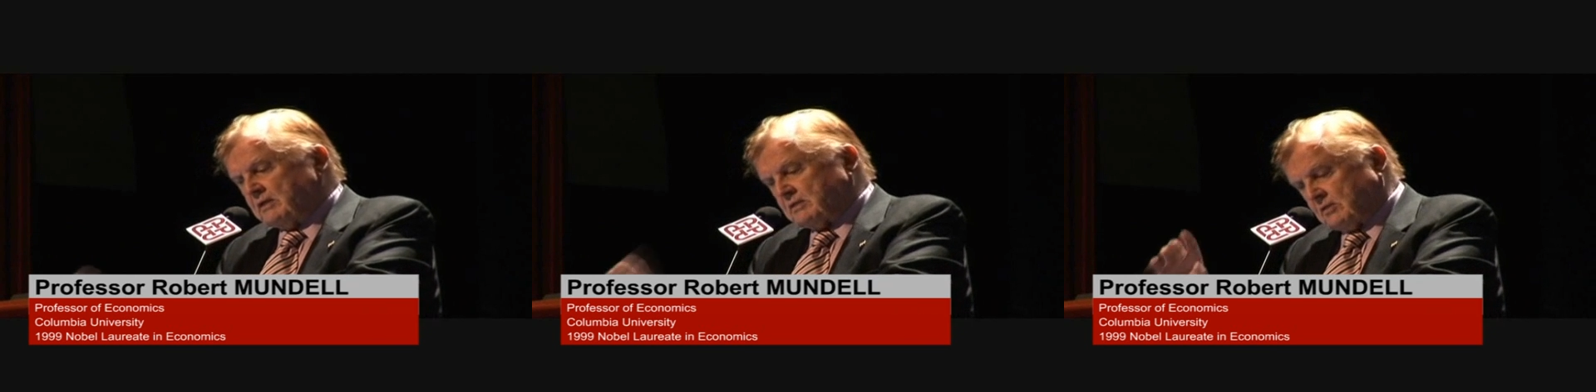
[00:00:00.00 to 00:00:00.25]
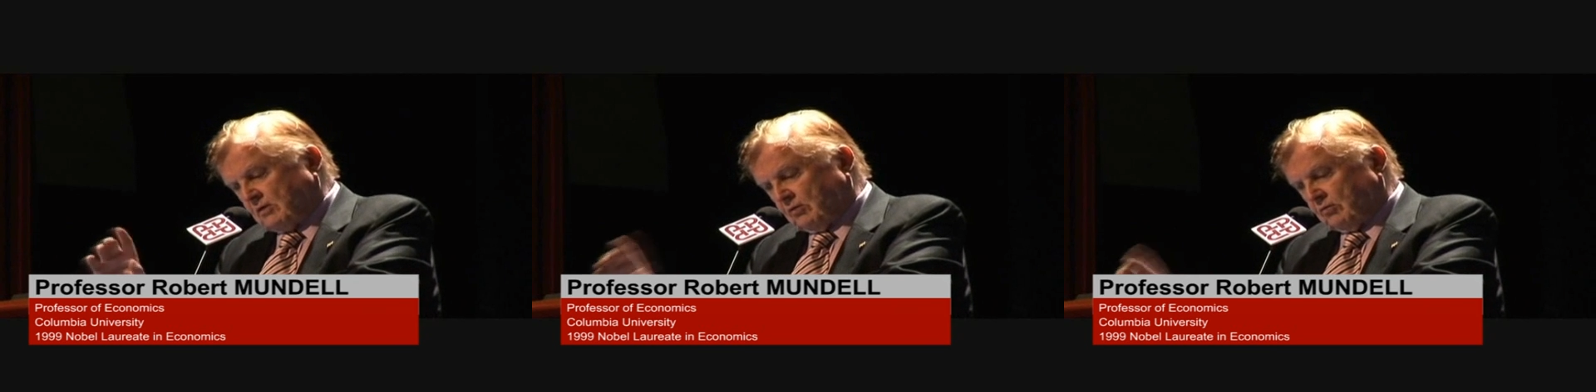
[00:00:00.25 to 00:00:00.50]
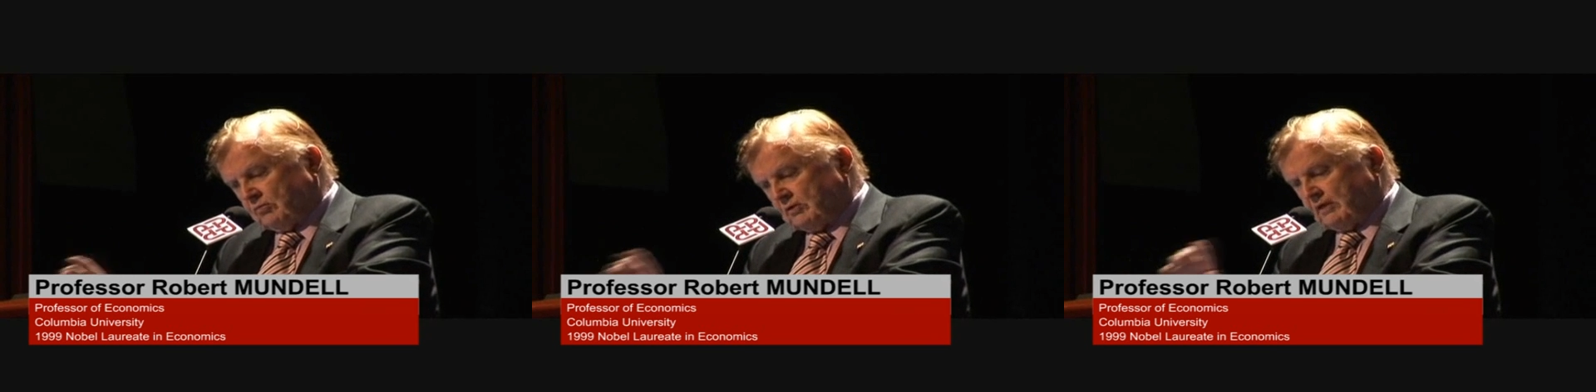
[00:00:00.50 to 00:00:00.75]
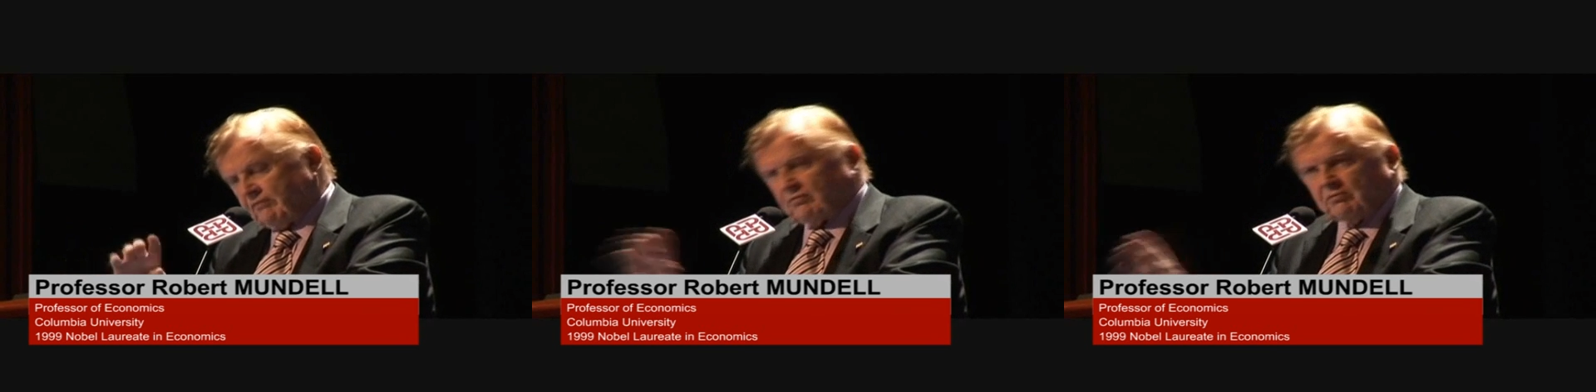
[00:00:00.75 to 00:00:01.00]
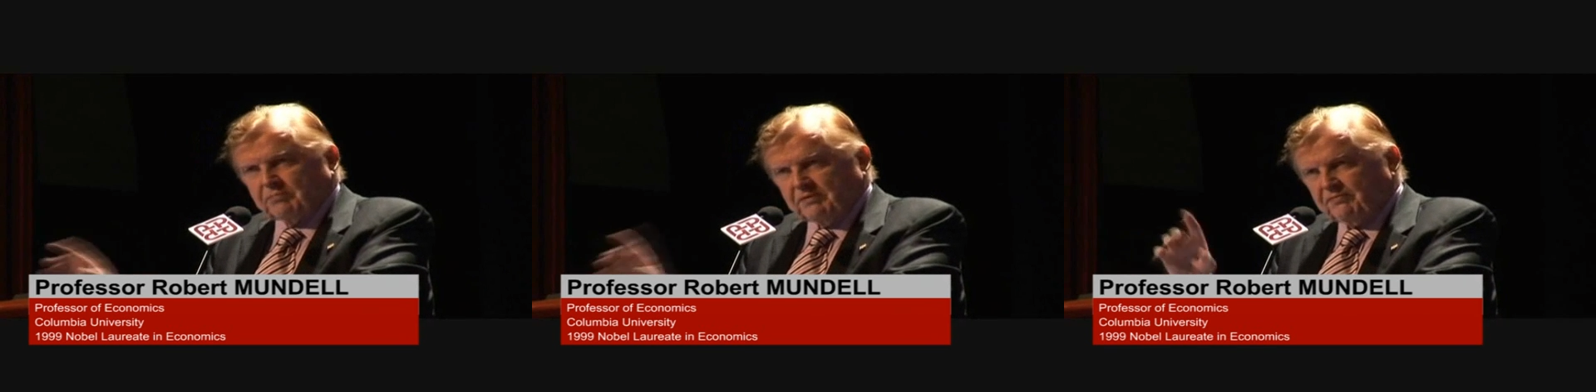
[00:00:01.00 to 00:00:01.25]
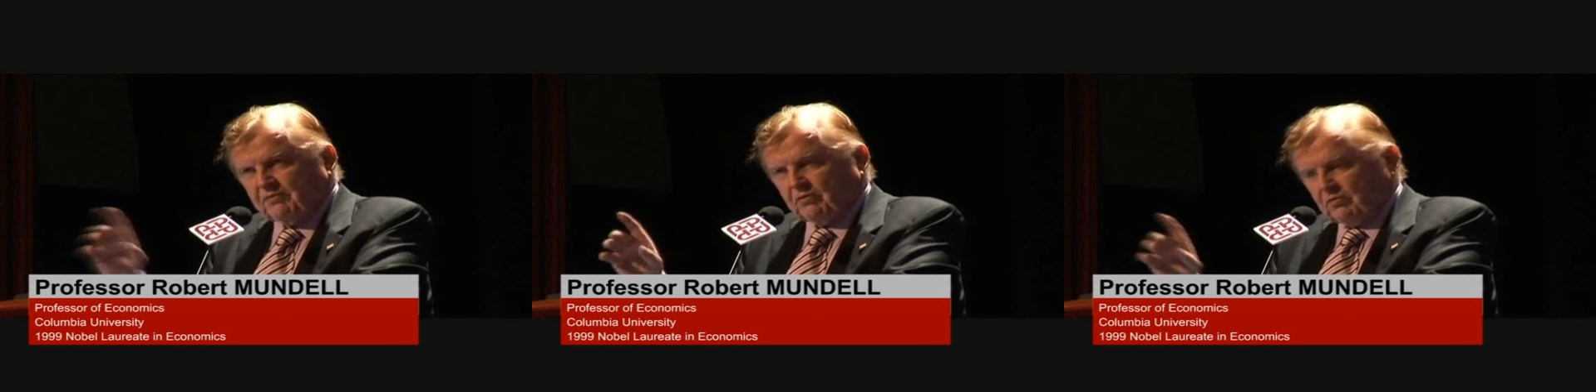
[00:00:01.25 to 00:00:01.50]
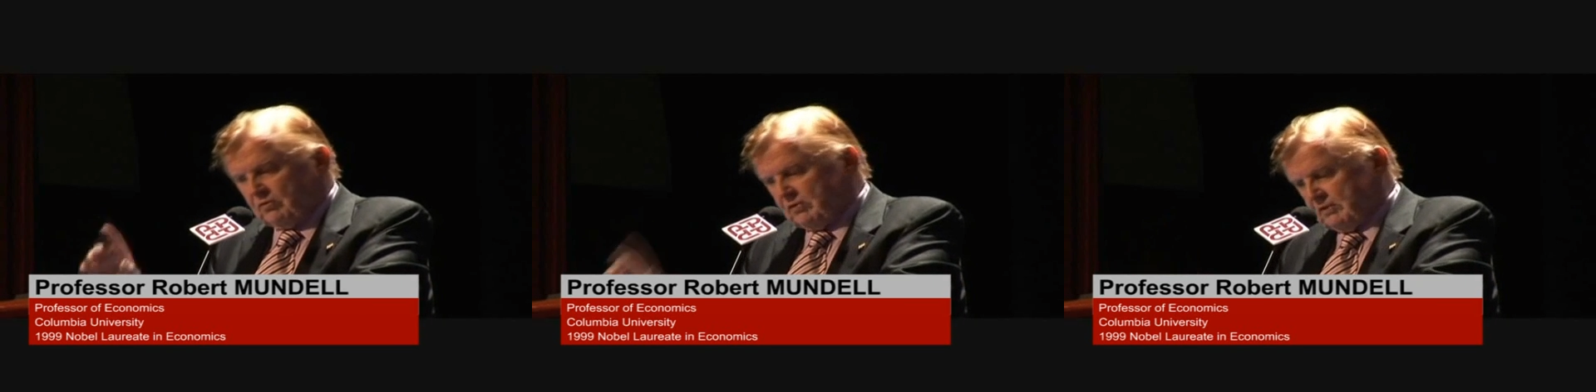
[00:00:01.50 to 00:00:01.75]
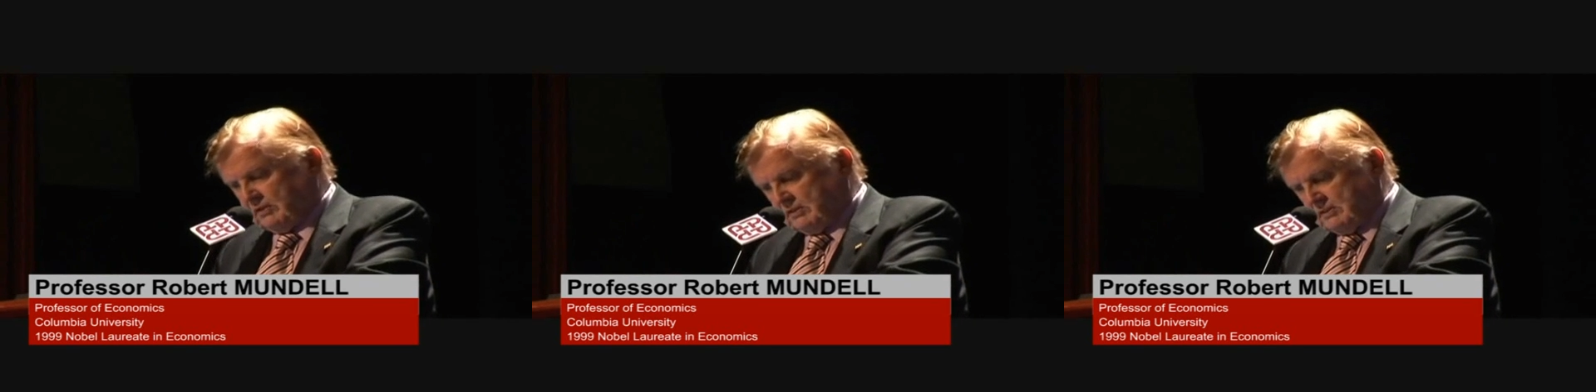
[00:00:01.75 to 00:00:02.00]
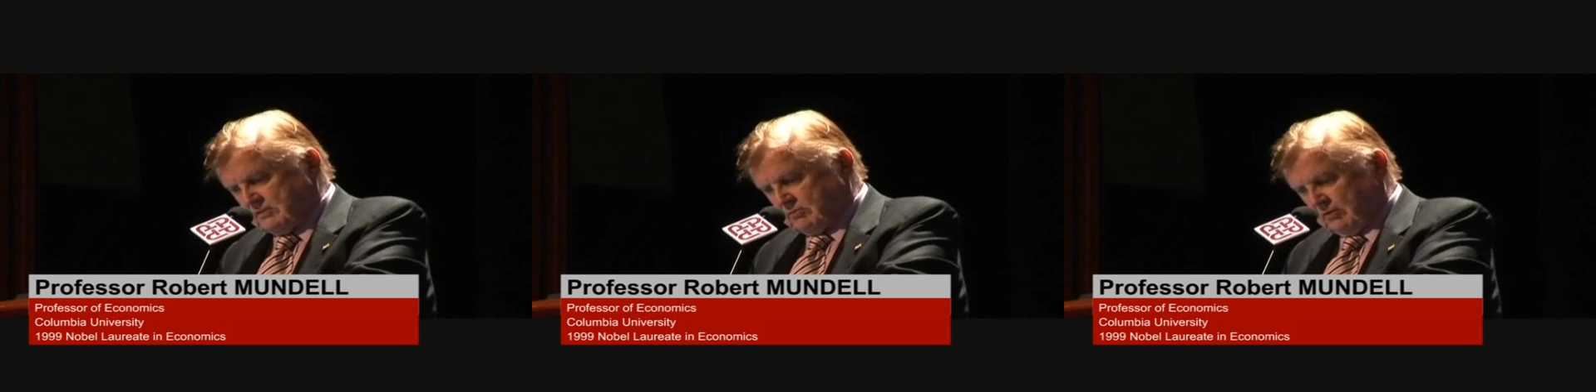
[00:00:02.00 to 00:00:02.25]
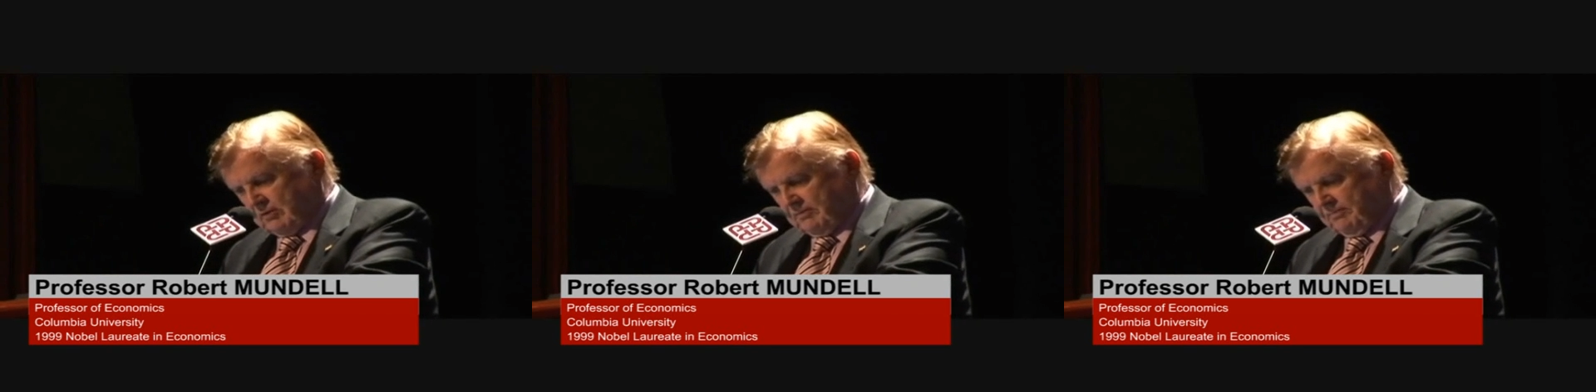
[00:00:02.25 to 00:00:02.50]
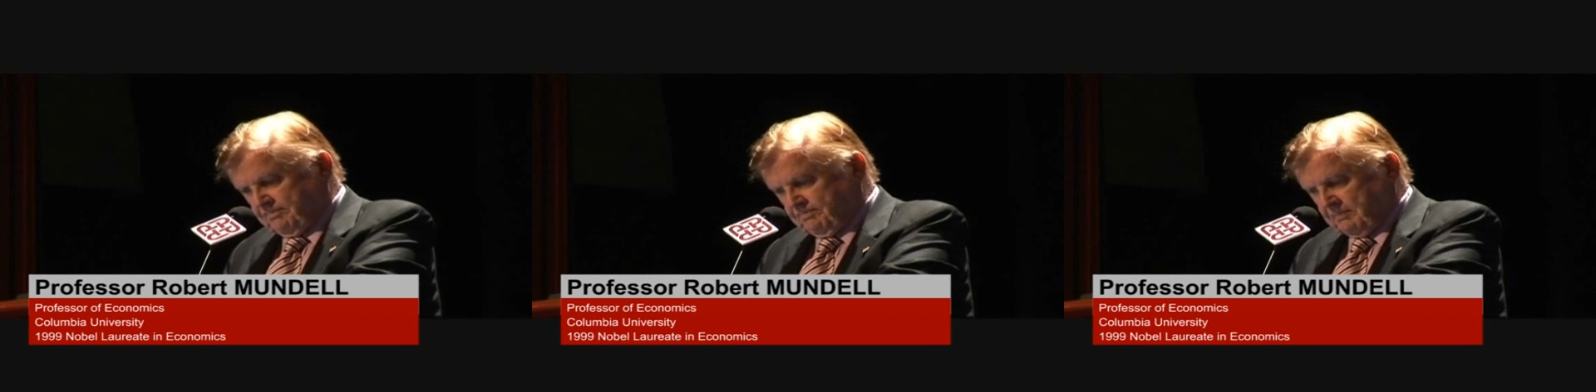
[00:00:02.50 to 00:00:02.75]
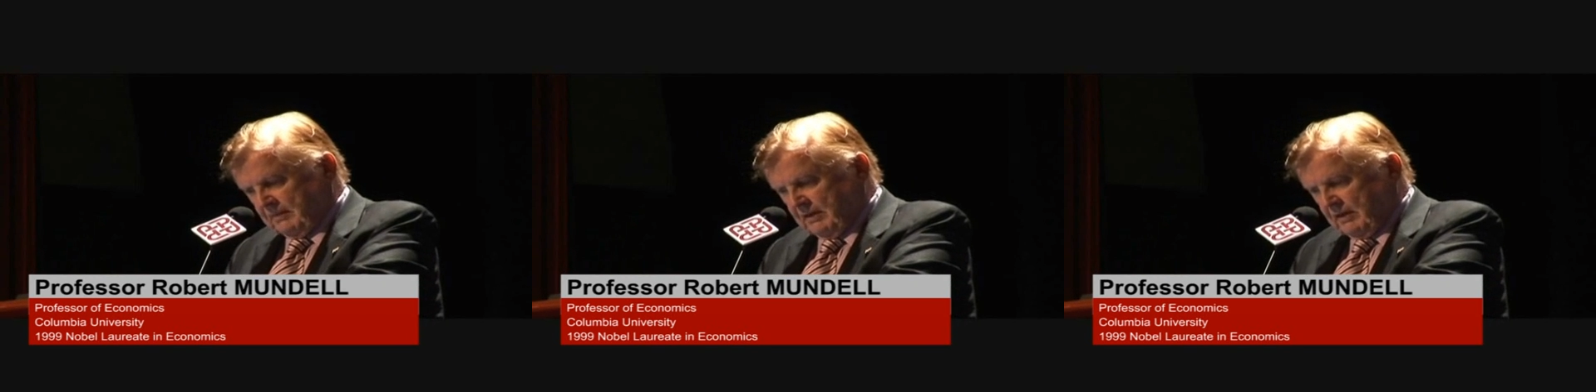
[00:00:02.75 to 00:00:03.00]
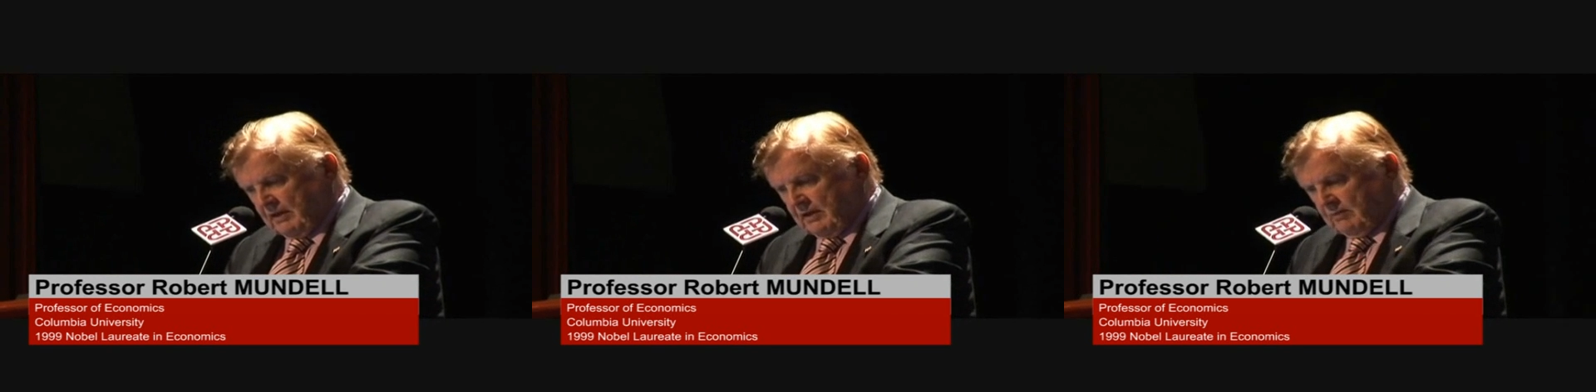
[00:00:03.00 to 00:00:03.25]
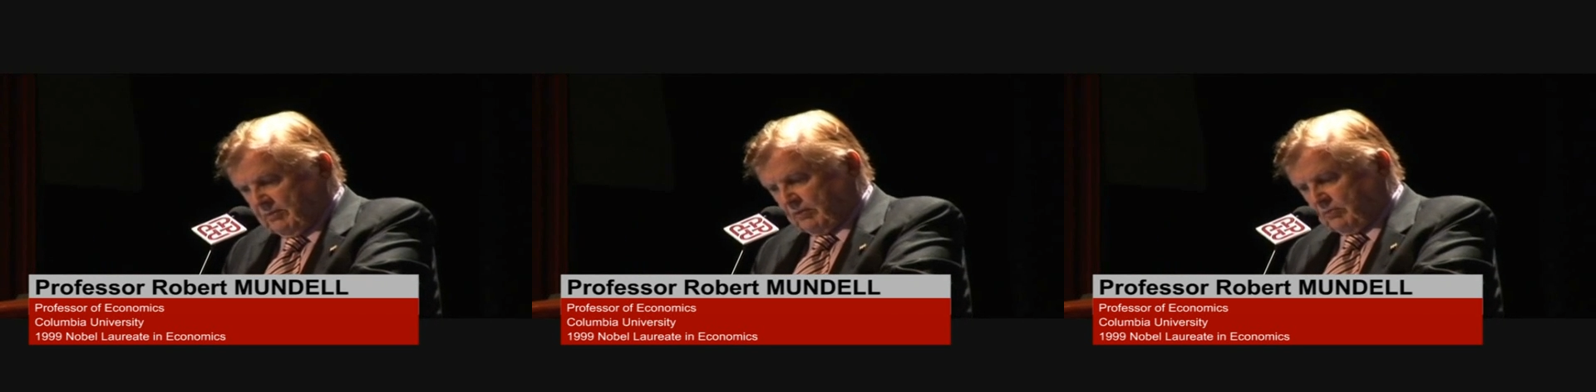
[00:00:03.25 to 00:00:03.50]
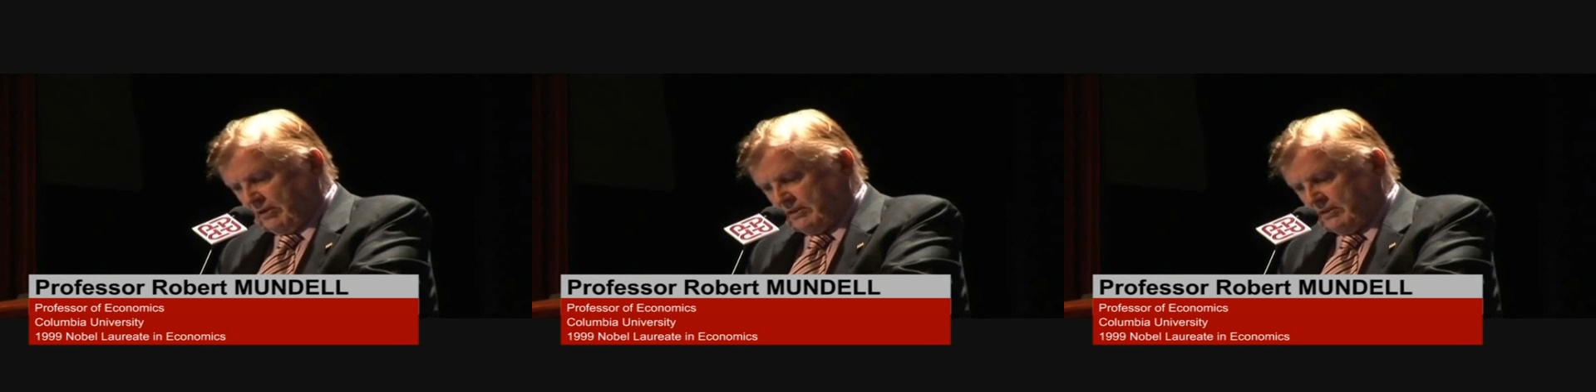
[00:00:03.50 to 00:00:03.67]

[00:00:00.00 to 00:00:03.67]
So, never before in history. But